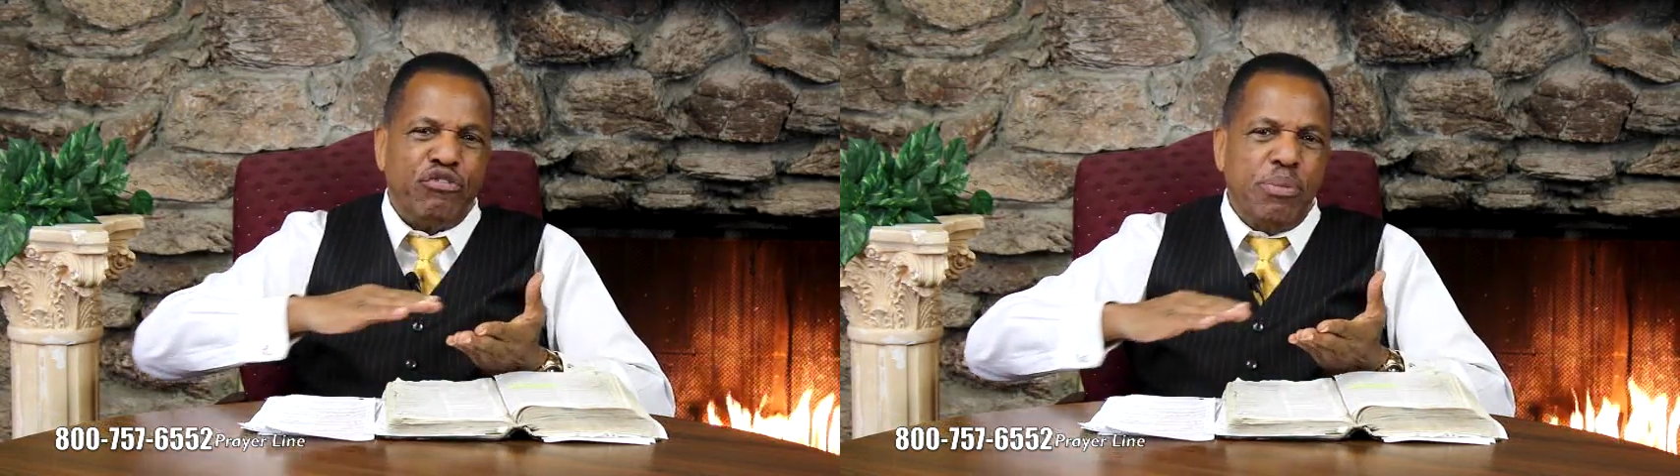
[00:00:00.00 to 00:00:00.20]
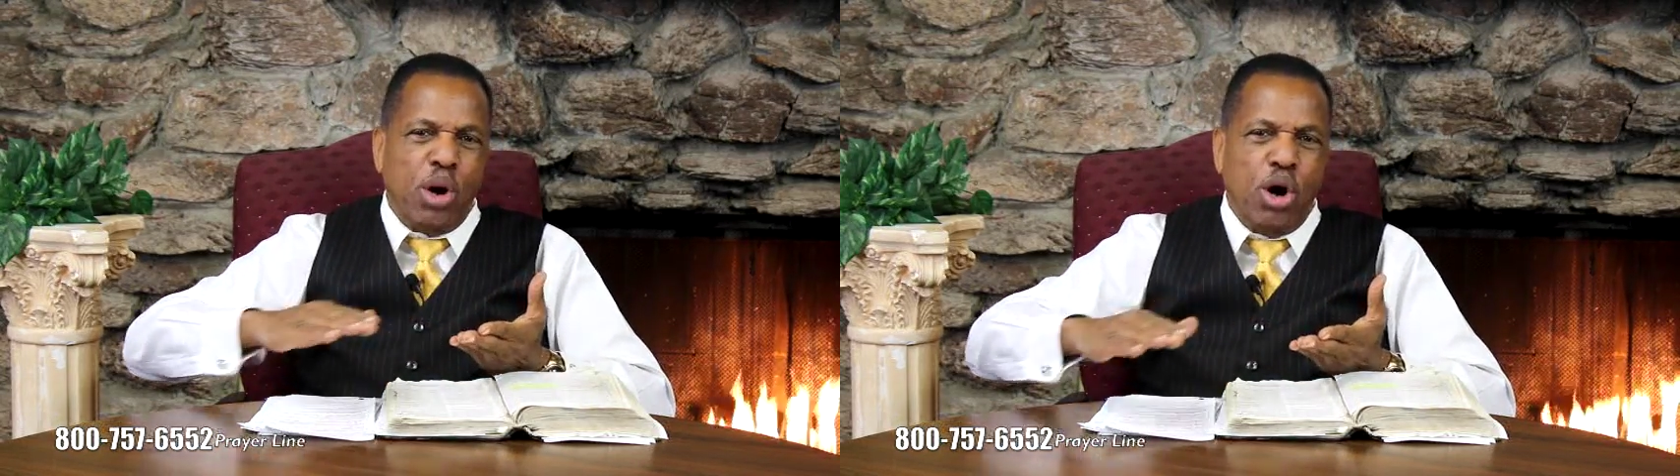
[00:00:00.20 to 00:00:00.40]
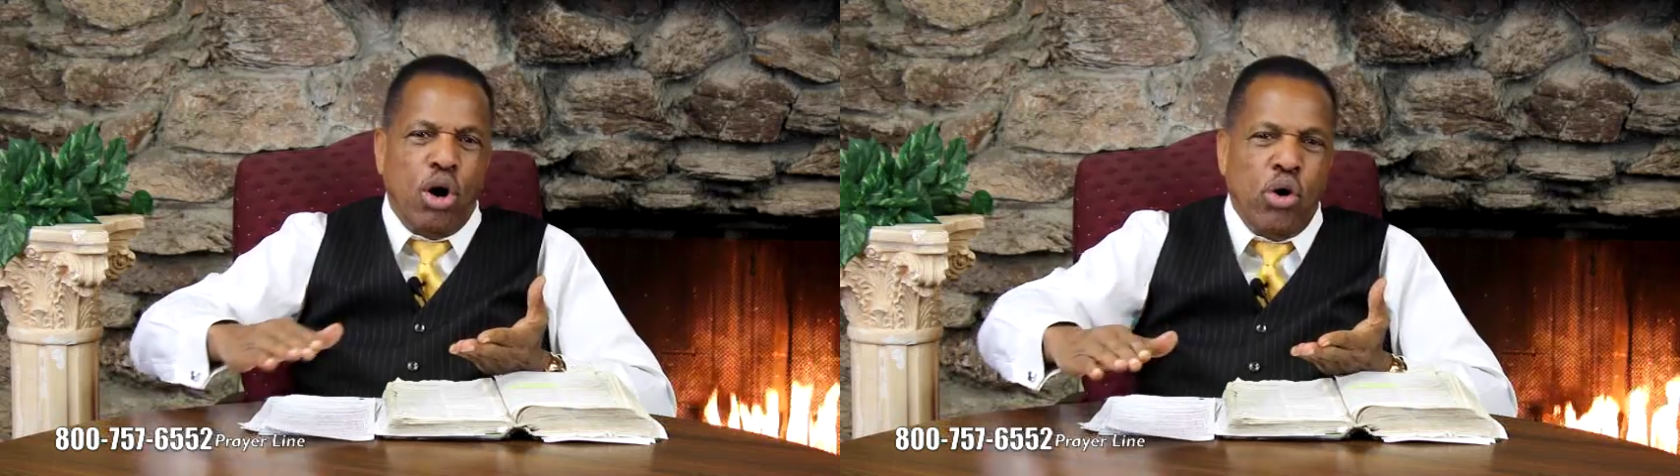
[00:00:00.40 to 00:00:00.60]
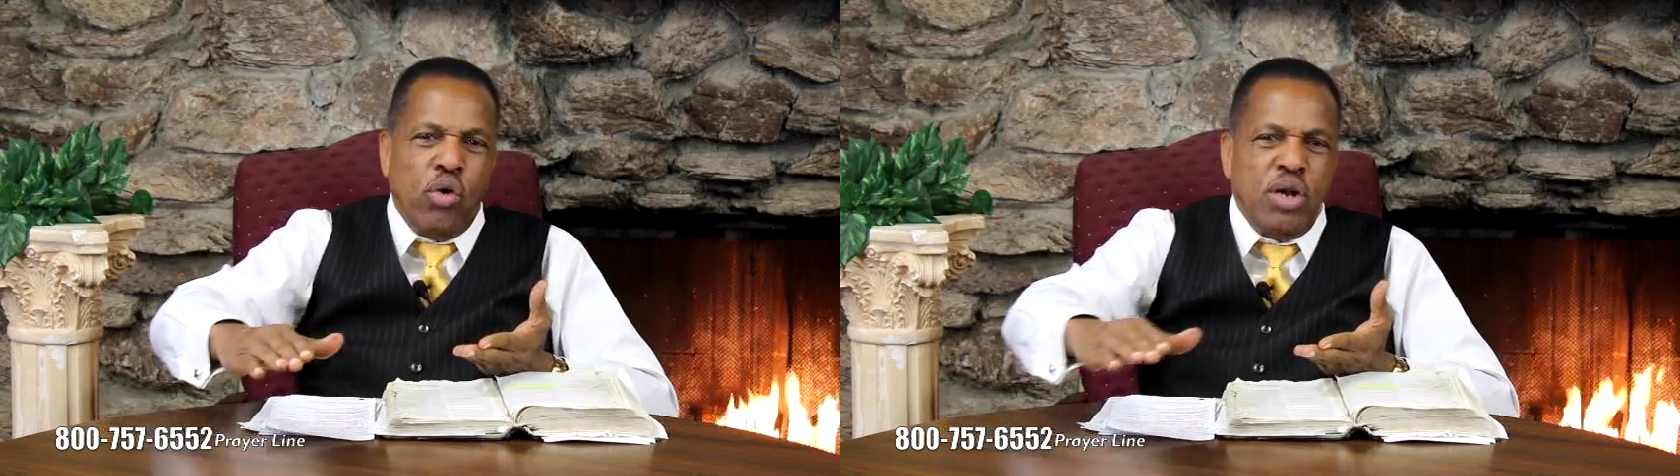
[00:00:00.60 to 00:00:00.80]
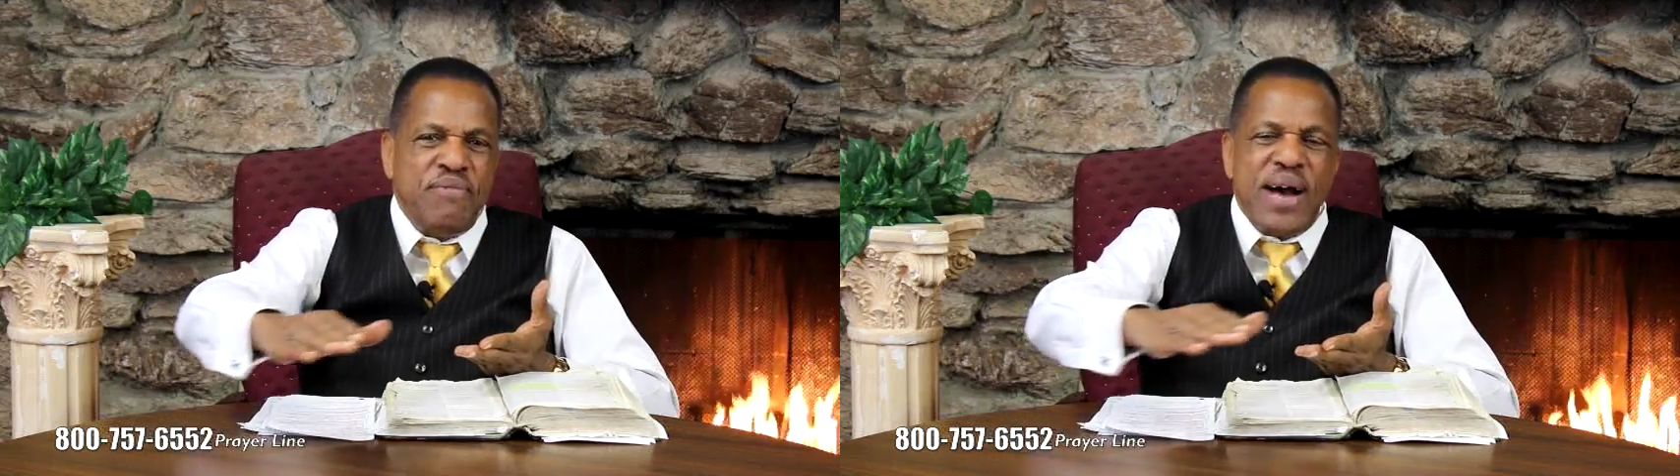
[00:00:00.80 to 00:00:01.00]
from
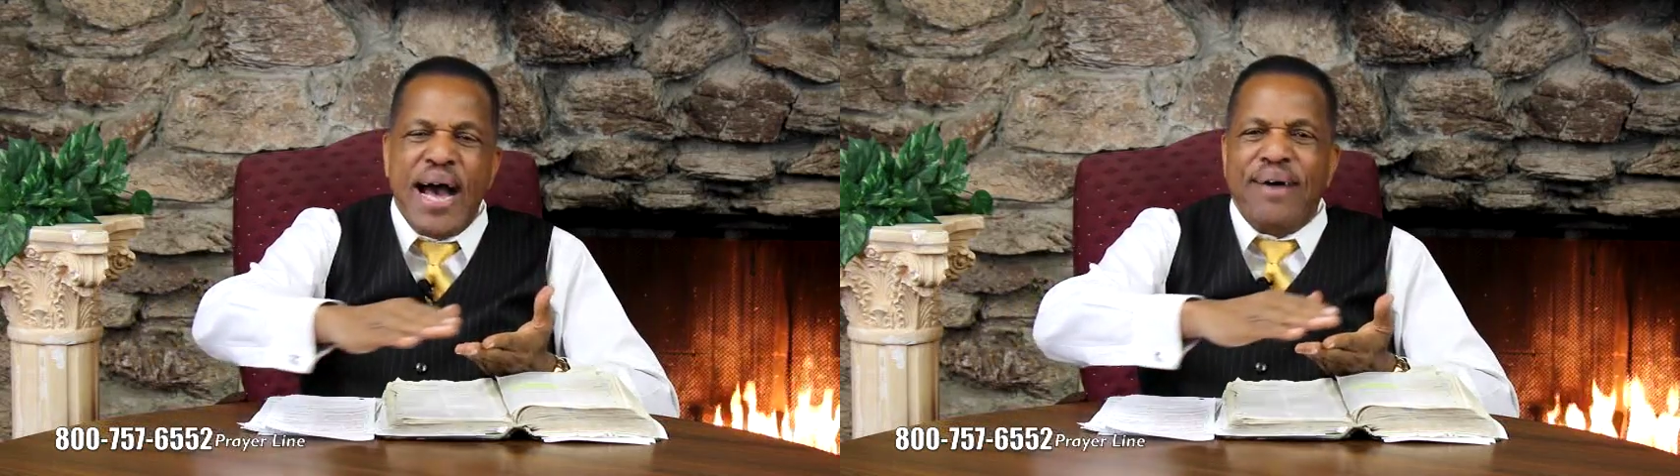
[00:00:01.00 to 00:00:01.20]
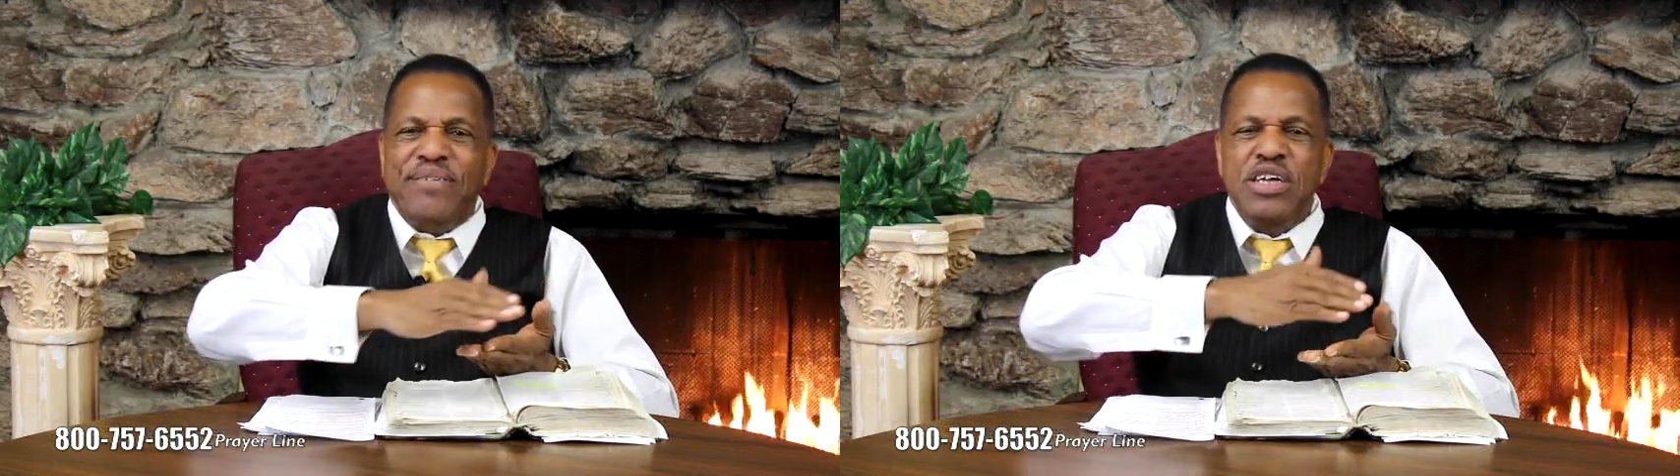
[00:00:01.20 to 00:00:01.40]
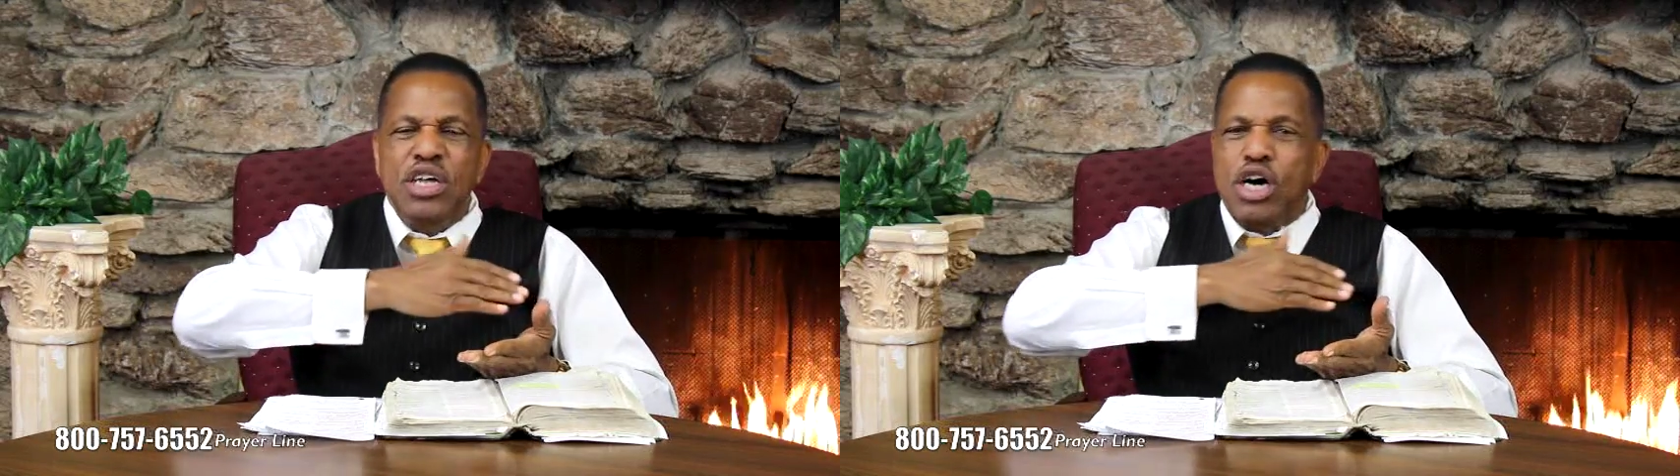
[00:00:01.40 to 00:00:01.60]
all of our